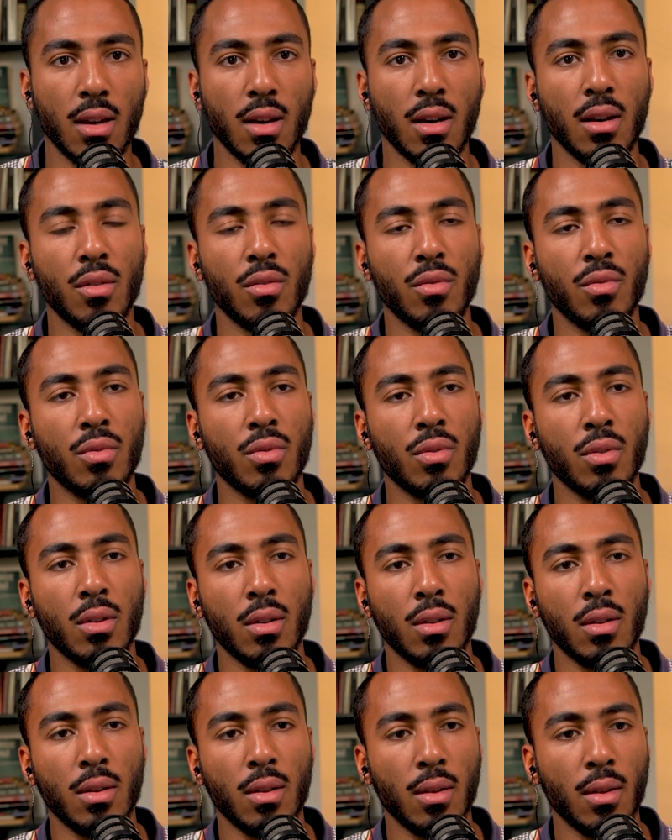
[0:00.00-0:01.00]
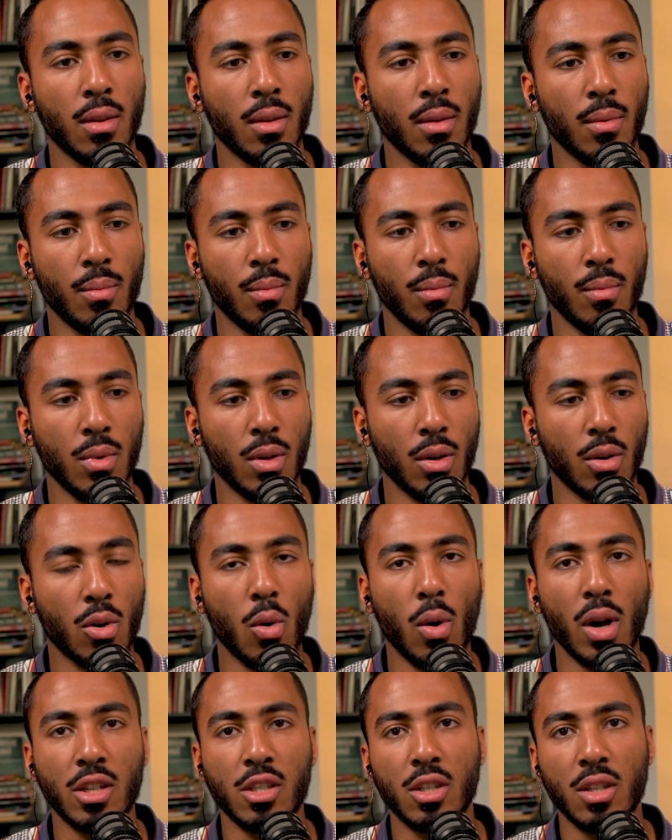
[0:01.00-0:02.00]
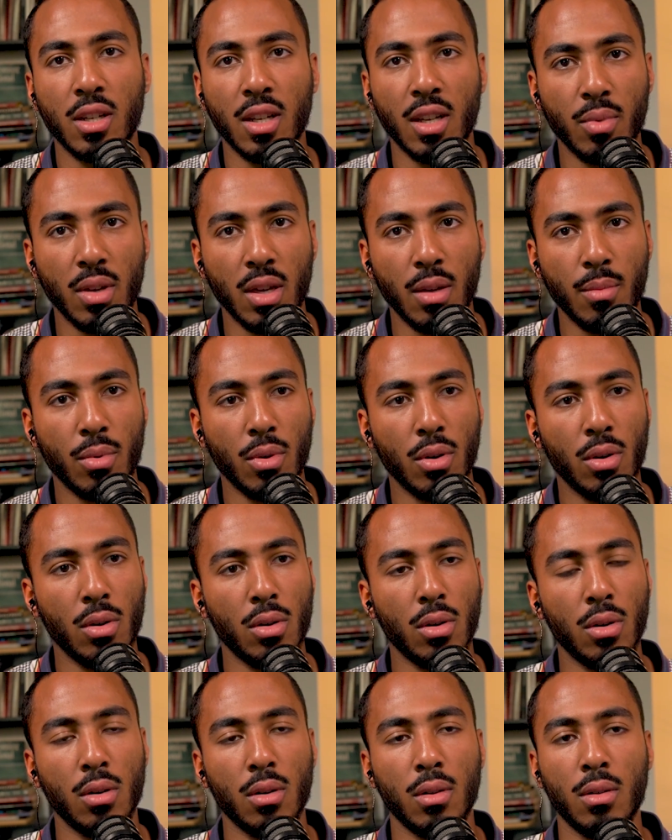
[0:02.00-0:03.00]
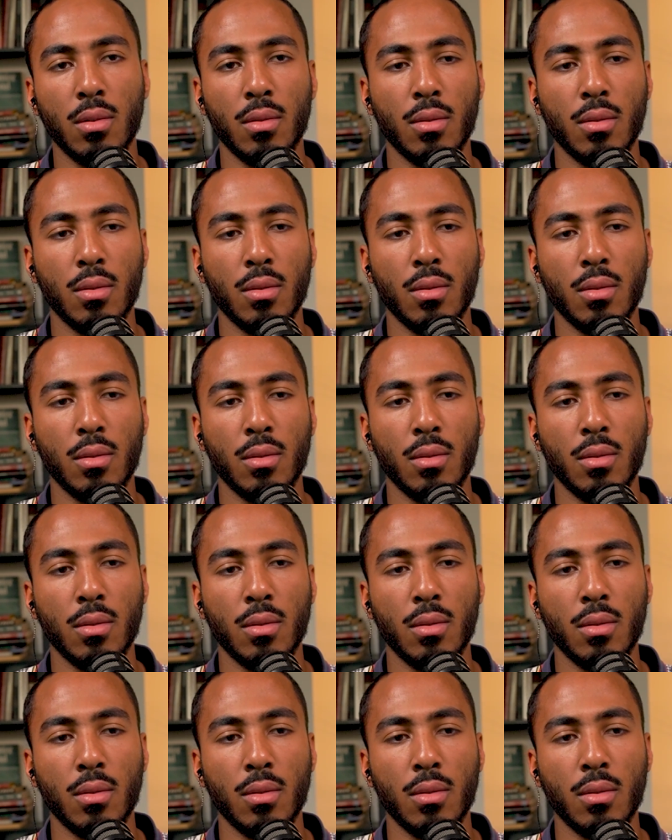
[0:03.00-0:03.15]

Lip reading: of questioning people,